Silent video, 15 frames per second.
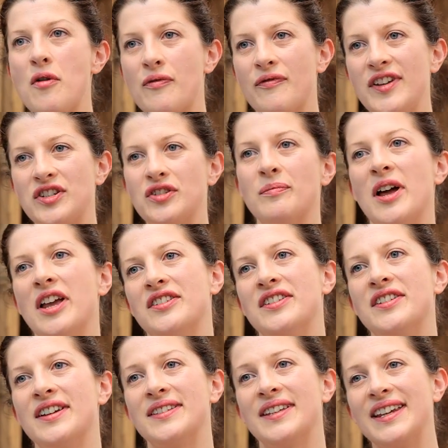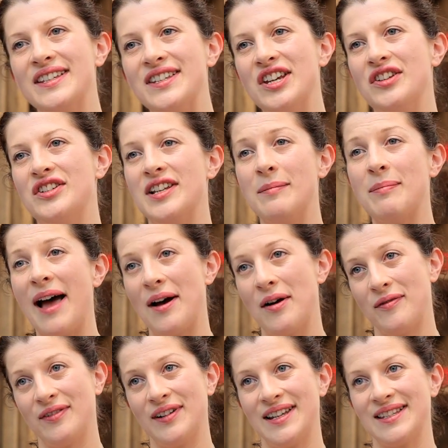visual merchandising is hugely
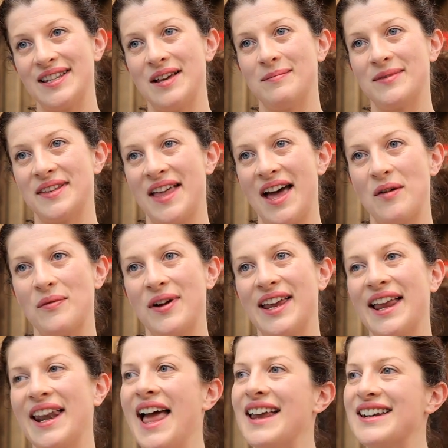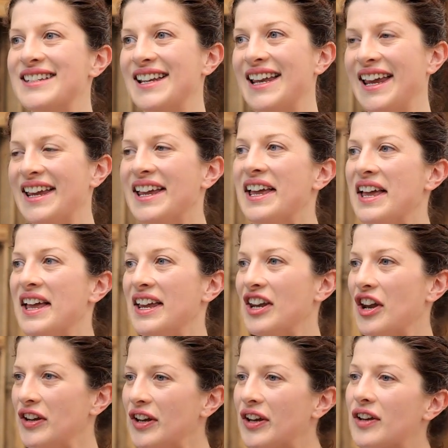powerful in terms of that. We can actually,
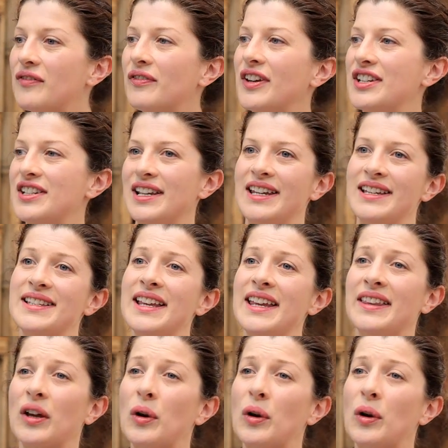you can visually see the